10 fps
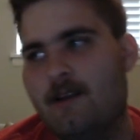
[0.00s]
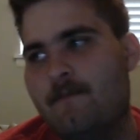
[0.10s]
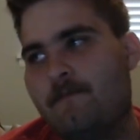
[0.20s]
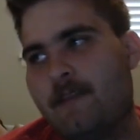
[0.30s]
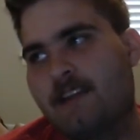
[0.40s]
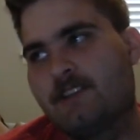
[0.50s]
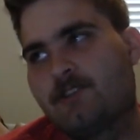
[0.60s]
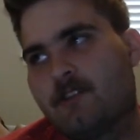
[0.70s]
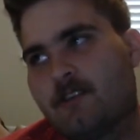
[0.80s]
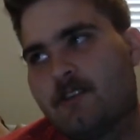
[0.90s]
make
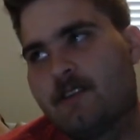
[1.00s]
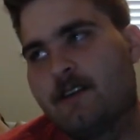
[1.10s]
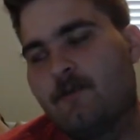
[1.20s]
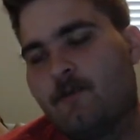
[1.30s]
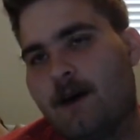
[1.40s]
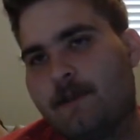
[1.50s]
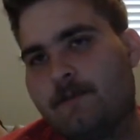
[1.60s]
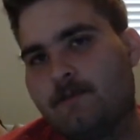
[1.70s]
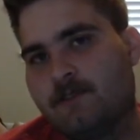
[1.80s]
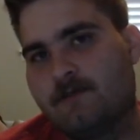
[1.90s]
sure that while
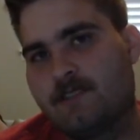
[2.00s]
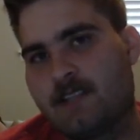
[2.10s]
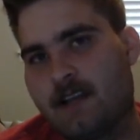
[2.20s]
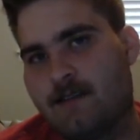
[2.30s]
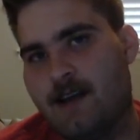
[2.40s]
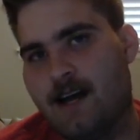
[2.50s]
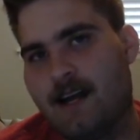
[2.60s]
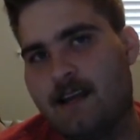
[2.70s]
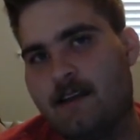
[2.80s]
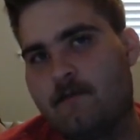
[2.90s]
people do stay
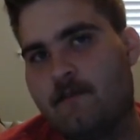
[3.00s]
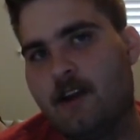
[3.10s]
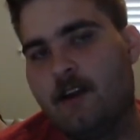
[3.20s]
alive,